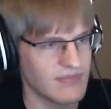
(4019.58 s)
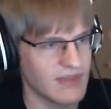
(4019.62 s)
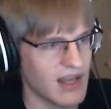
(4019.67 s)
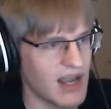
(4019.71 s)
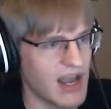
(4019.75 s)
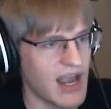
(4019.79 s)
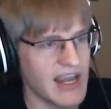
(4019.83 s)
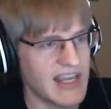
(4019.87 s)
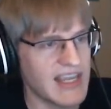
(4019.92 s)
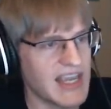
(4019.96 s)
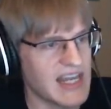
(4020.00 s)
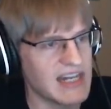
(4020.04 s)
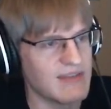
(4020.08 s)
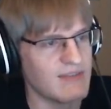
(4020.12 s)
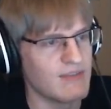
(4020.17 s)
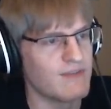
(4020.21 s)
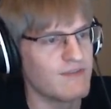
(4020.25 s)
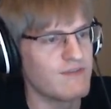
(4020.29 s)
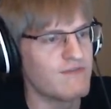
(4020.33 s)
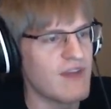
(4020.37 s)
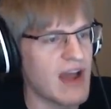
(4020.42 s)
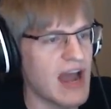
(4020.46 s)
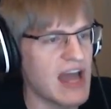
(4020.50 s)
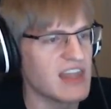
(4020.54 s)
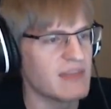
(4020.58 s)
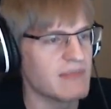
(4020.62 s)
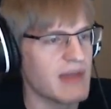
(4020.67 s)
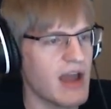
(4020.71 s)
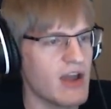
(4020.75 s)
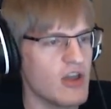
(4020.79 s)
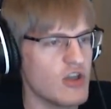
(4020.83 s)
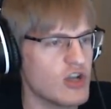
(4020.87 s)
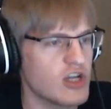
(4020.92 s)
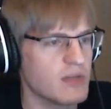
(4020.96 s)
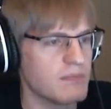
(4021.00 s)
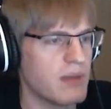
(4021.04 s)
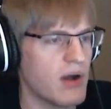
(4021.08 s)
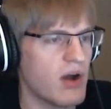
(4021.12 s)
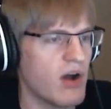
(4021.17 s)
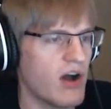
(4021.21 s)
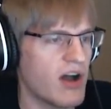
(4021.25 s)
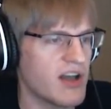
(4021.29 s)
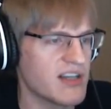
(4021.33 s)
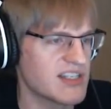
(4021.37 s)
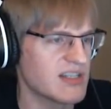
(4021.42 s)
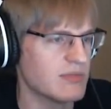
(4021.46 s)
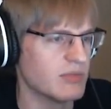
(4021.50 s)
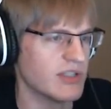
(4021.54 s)
I can't even fathom how you could
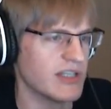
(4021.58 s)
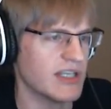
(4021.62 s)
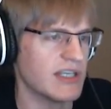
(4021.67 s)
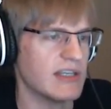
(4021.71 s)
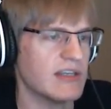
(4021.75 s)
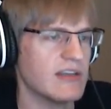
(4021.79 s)
possibly